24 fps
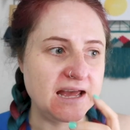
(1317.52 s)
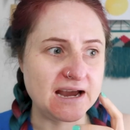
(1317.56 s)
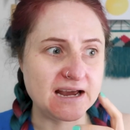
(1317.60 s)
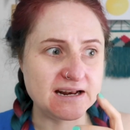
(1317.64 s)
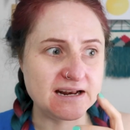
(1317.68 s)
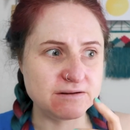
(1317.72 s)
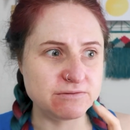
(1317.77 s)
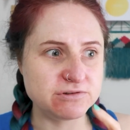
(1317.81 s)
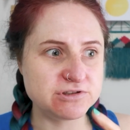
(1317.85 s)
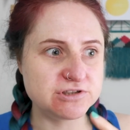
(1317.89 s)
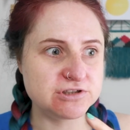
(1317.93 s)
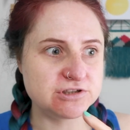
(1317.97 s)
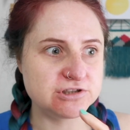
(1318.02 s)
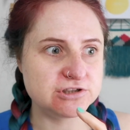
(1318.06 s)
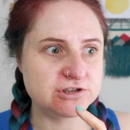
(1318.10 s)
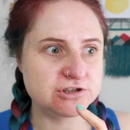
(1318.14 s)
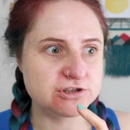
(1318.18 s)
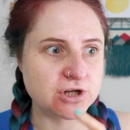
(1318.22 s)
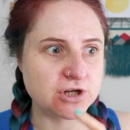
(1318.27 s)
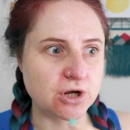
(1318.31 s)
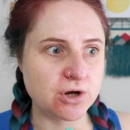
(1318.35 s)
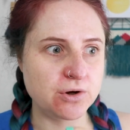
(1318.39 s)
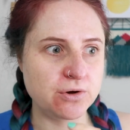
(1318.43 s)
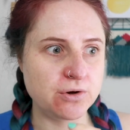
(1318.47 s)
and it was
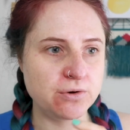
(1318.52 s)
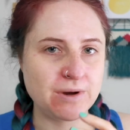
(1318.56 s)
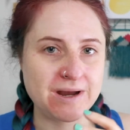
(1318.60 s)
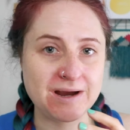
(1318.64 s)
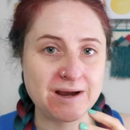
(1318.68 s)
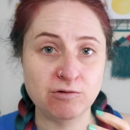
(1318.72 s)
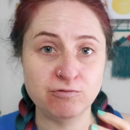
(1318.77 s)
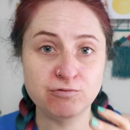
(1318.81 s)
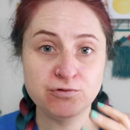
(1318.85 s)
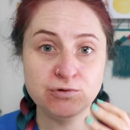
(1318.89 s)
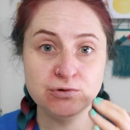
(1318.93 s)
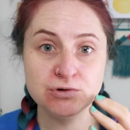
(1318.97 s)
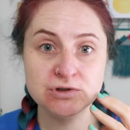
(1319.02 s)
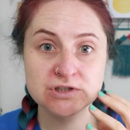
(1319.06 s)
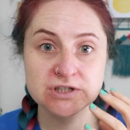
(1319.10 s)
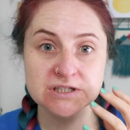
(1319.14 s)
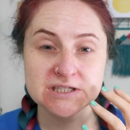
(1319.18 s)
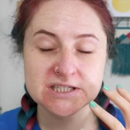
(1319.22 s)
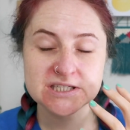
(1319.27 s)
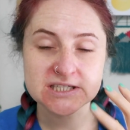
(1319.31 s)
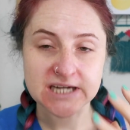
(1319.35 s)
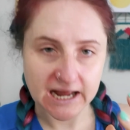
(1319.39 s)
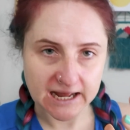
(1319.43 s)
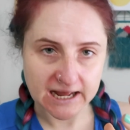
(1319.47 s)
just so helpful
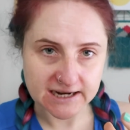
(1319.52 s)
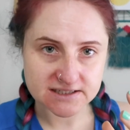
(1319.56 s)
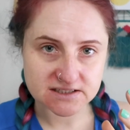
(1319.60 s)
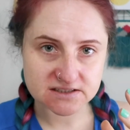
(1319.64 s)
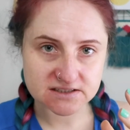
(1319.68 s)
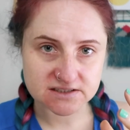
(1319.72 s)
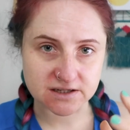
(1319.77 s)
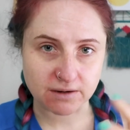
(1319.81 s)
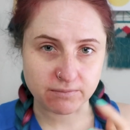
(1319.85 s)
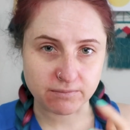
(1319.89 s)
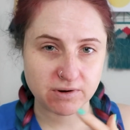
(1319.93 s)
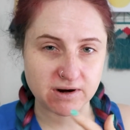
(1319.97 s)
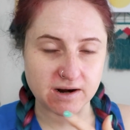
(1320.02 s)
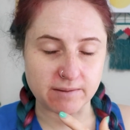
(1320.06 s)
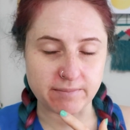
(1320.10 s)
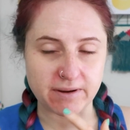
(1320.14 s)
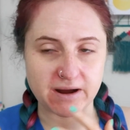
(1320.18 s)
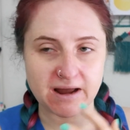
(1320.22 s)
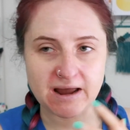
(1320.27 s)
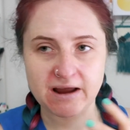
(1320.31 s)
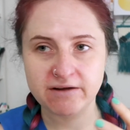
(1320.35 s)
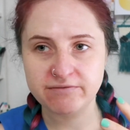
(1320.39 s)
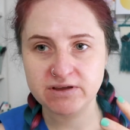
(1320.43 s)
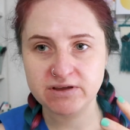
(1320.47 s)
to chat to someone
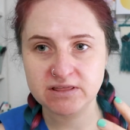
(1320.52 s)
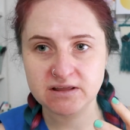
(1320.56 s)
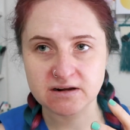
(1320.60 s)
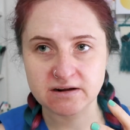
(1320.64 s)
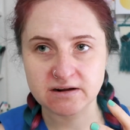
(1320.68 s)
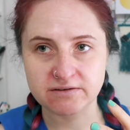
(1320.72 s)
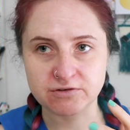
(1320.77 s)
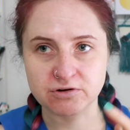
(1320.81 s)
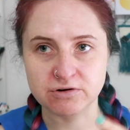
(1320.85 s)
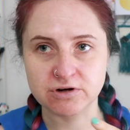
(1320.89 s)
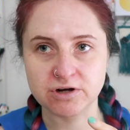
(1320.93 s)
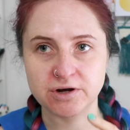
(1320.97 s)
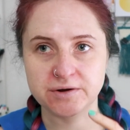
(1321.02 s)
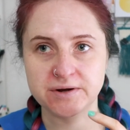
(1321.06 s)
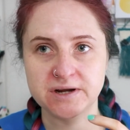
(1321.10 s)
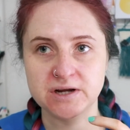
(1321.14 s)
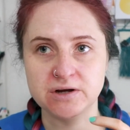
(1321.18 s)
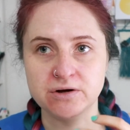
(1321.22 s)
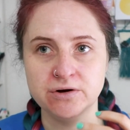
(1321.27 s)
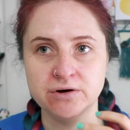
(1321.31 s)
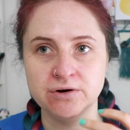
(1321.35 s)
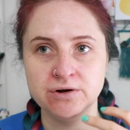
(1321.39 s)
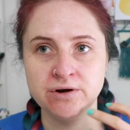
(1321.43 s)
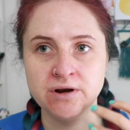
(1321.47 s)
about everything I've got
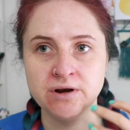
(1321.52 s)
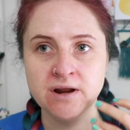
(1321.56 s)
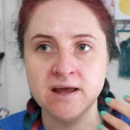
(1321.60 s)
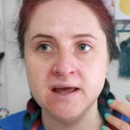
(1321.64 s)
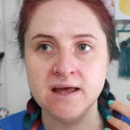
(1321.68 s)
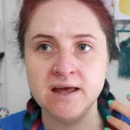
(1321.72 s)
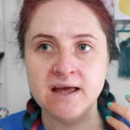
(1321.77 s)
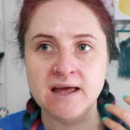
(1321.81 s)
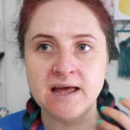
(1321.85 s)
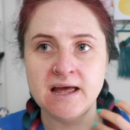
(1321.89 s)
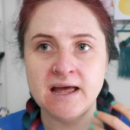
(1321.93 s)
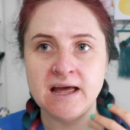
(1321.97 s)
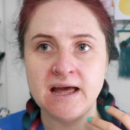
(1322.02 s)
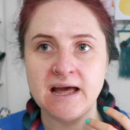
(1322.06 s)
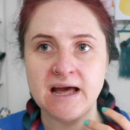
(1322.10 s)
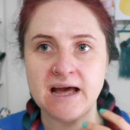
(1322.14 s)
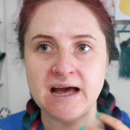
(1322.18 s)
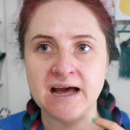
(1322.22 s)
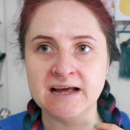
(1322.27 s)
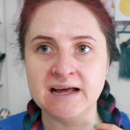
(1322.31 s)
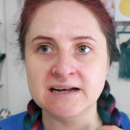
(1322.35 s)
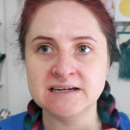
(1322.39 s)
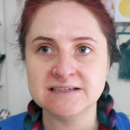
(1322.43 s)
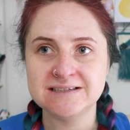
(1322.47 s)
going on
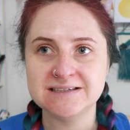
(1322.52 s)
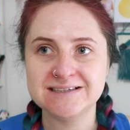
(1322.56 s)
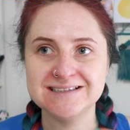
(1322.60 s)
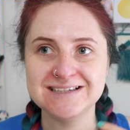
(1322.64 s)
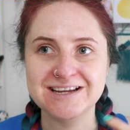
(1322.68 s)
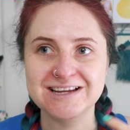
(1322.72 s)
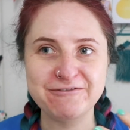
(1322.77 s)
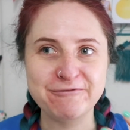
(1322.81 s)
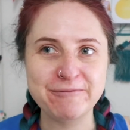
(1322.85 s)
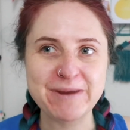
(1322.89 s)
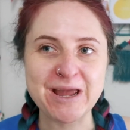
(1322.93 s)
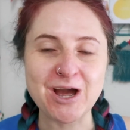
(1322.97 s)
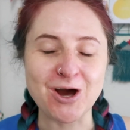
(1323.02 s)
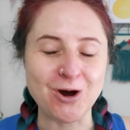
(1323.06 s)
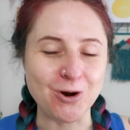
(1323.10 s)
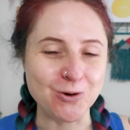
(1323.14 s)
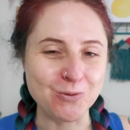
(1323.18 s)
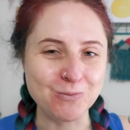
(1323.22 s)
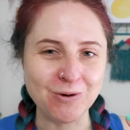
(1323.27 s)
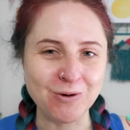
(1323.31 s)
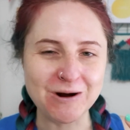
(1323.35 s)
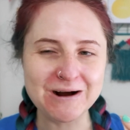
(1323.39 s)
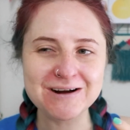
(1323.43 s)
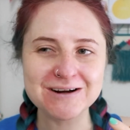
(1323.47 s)
and she's given me
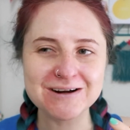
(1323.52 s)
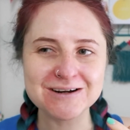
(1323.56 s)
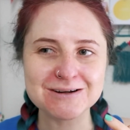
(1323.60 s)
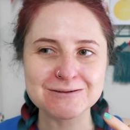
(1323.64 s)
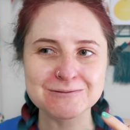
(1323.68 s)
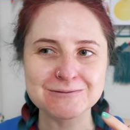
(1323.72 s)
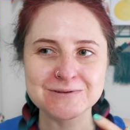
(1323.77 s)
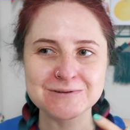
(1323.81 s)
homework,